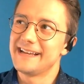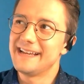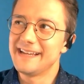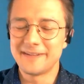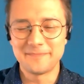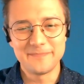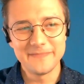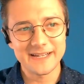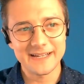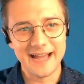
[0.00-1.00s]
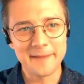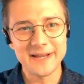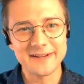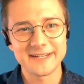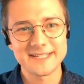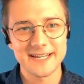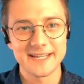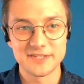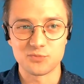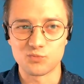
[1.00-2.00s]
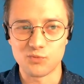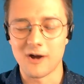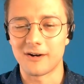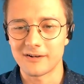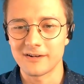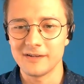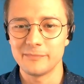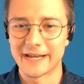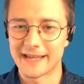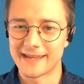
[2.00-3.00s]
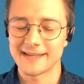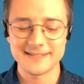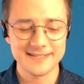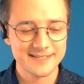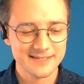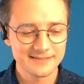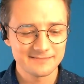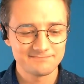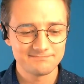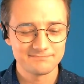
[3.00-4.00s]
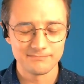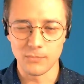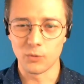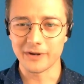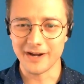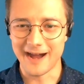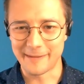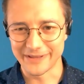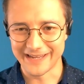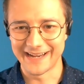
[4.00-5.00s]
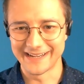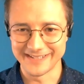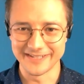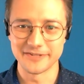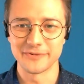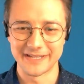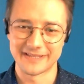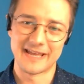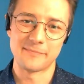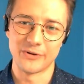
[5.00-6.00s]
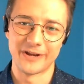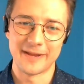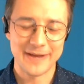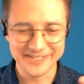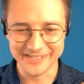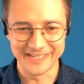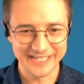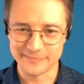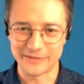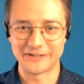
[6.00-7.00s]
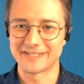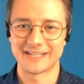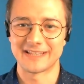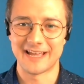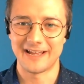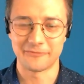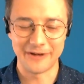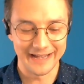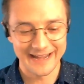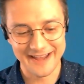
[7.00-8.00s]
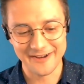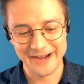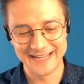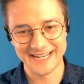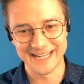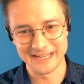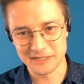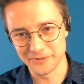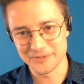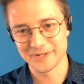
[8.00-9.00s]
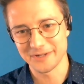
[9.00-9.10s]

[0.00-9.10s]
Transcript: it I'm not going to say it's wrong, but it gets more complicated to do it at that point. I'm actually experiencing that right now as I get closer and